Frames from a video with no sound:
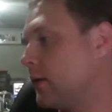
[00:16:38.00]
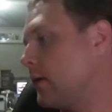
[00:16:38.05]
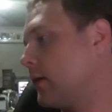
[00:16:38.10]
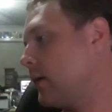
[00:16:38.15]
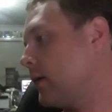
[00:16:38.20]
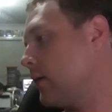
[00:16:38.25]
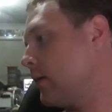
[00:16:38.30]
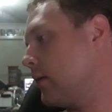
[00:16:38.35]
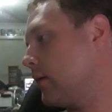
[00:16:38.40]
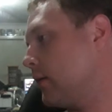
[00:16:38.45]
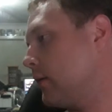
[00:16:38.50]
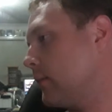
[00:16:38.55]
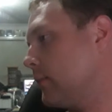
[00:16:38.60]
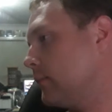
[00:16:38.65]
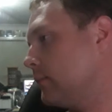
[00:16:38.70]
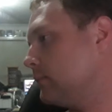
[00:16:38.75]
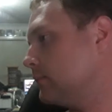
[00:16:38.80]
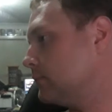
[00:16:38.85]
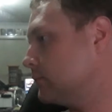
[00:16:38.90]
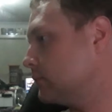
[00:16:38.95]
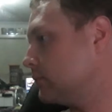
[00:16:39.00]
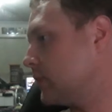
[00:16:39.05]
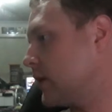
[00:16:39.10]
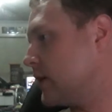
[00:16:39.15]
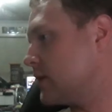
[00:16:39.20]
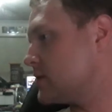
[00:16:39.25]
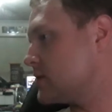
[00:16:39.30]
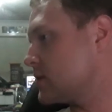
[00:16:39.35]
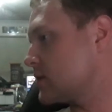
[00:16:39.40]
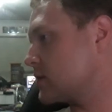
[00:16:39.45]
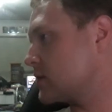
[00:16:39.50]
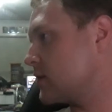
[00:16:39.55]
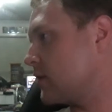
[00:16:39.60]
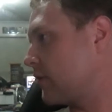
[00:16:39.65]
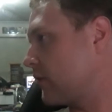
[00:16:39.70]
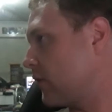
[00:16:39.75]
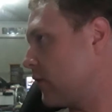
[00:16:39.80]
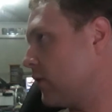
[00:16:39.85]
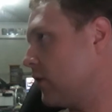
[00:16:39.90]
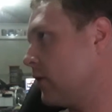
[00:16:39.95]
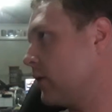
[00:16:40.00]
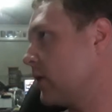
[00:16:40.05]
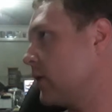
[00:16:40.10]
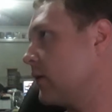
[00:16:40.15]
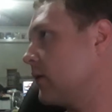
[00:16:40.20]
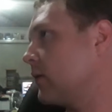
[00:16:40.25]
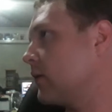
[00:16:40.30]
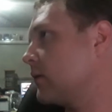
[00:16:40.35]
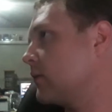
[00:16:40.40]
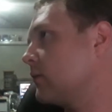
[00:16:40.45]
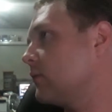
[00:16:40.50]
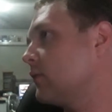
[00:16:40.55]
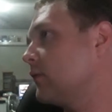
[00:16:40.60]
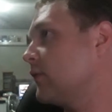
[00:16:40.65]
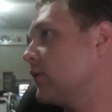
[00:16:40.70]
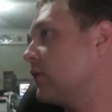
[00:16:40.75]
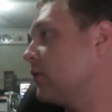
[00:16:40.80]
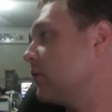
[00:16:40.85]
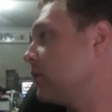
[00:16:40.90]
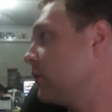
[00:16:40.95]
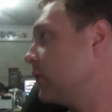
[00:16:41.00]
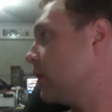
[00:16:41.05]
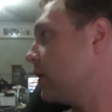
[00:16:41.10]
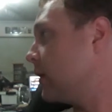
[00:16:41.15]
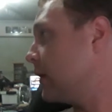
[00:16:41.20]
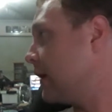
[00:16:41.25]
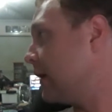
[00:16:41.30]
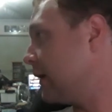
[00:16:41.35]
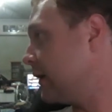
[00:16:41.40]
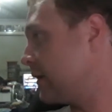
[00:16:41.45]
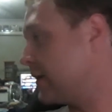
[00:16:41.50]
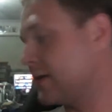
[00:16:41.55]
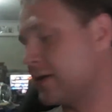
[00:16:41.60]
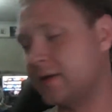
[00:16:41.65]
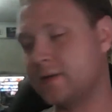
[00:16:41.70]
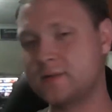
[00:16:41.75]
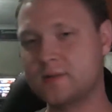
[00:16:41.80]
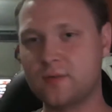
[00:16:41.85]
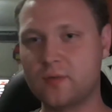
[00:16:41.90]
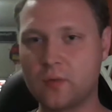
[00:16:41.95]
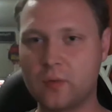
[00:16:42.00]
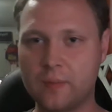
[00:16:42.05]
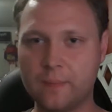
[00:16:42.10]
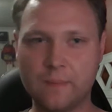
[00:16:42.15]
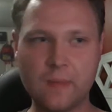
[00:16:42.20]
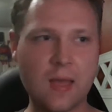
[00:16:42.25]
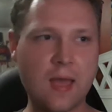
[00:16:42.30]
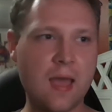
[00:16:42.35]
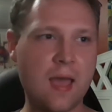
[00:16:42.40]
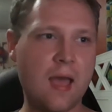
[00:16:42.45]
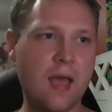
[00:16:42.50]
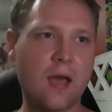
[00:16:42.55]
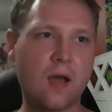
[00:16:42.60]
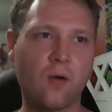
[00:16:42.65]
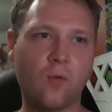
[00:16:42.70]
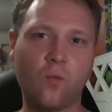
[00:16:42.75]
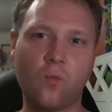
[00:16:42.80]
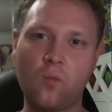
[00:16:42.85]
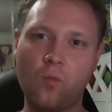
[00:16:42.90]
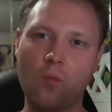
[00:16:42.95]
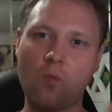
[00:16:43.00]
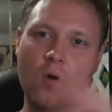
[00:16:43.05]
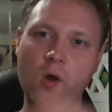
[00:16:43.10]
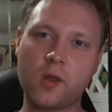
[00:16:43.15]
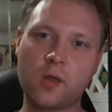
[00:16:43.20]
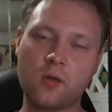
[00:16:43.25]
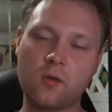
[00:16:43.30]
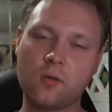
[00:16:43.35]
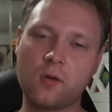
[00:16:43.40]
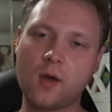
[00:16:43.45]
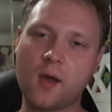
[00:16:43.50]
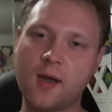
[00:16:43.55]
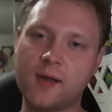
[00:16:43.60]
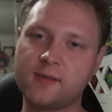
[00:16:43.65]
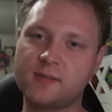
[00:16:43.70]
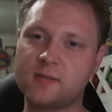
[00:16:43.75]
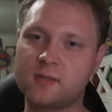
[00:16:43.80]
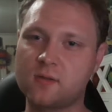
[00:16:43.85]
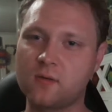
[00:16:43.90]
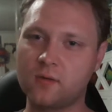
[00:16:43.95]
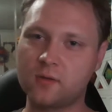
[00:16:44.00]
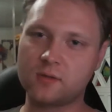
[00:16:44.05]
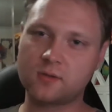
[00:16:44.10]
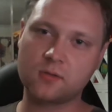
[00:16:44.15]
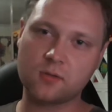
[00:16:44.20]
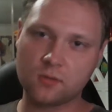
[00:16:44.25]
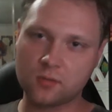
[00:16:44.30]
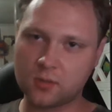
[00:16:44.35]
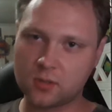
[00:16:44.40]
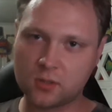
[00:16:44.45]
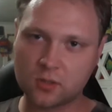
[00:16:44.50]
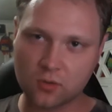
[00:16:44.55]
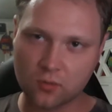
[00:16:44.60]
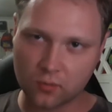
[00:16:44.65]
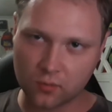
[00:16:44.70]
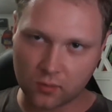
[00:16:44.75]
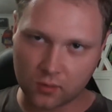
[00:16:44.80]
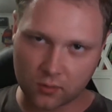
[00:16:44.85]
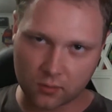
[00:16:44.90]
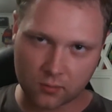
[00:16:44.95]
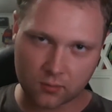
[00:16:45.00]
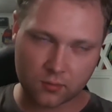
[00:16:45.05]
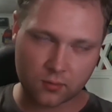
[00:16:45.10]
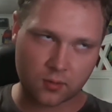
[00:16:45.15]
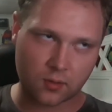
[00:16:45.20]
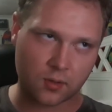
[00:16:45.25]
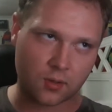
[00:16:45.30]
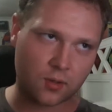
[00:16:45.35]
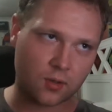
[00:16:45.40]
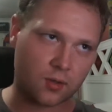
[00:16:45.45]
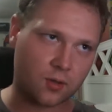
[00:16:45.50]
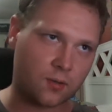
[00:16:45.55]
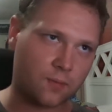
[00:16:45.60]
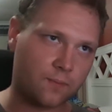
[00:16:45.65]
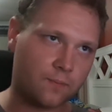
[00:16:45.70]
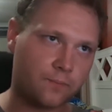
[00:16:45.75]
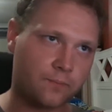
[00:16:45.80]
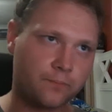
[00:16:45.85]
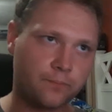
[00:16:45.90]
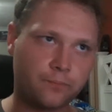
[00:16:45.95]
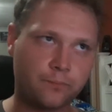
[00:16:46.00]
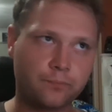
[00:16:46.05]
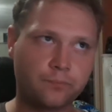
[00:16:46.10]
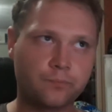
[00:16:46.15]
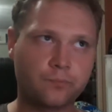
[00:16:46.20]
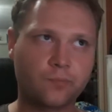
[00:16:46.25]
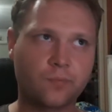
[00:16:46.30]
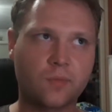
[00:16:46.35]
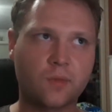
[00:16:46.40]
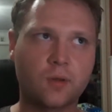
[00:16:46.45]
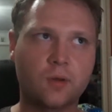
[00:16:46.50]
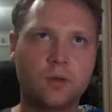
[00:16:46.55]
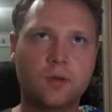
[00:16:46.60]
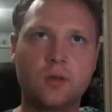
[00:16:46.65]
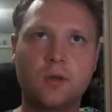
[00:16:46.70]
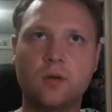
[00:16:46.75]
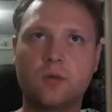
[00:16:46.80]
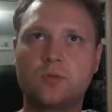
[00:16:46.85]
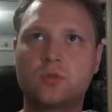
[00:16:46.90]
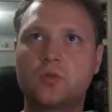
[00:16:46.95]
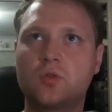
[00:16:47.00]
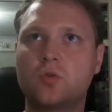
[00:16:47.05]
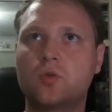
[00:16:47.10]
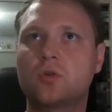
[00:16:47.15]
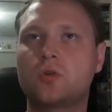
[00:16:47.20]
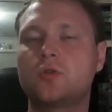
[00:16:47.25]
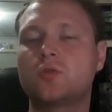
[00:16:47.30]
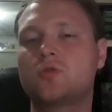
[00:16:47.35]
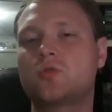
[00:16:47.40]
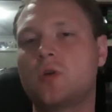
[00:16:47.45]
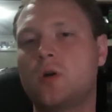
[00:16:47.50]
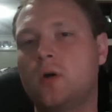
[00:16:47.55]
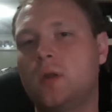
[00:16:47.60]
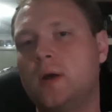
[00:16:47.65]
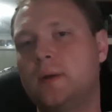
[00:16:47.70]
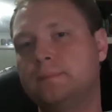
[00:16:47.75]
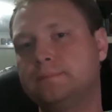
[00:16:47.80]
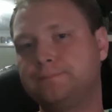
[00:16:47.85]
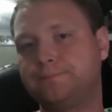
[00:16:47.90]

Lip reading: N64, yeah, I can review any of those if you want. What are you guys' thoughts on the Duke? The old Duke controller.